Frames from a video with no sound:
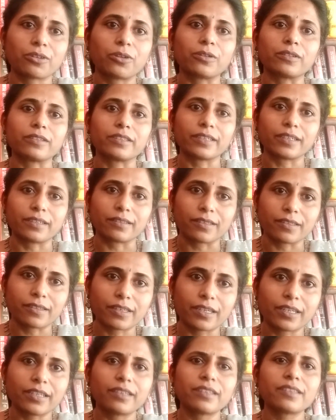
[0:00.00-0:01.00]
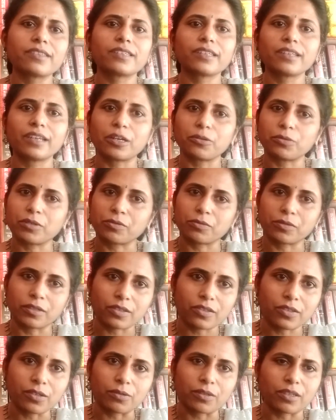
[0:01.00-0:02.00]
Call the other side and see how it
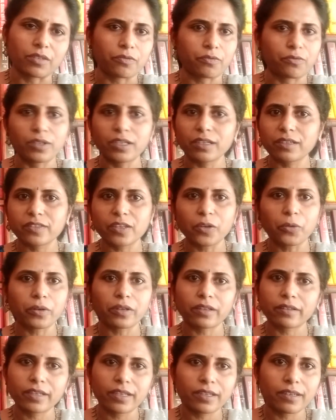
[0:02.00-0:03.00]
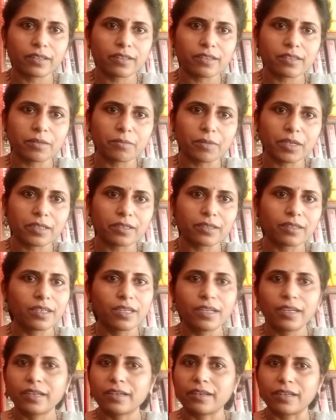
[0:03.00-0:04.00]
works out. It works out, there ends the matter.
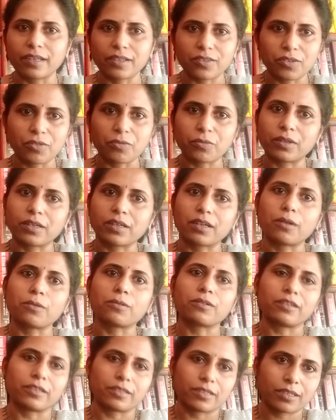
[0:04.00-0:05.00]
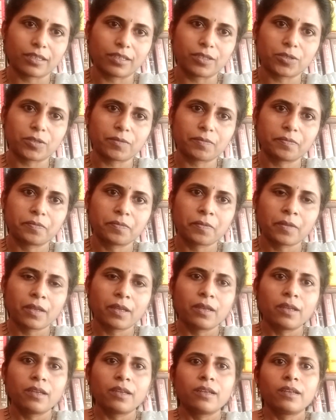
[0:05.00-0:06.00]
Doesn't work out, litigation.
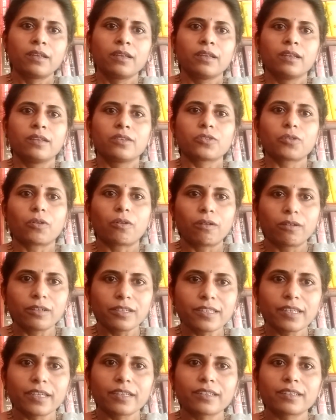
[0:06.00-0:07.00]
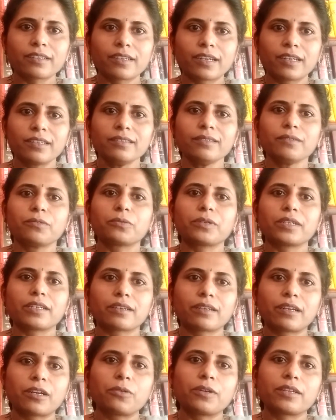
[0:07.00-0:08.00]
So all said and done, we
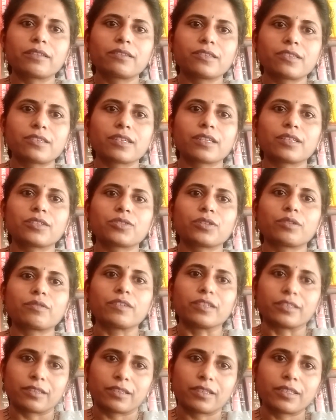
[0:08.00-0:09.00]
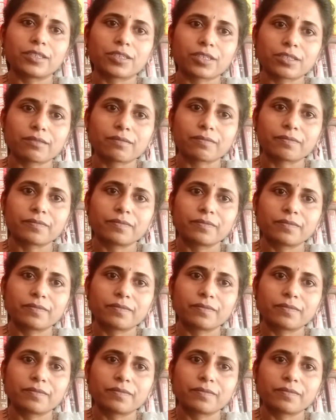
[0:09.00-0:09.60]
are now at the stage of litigation.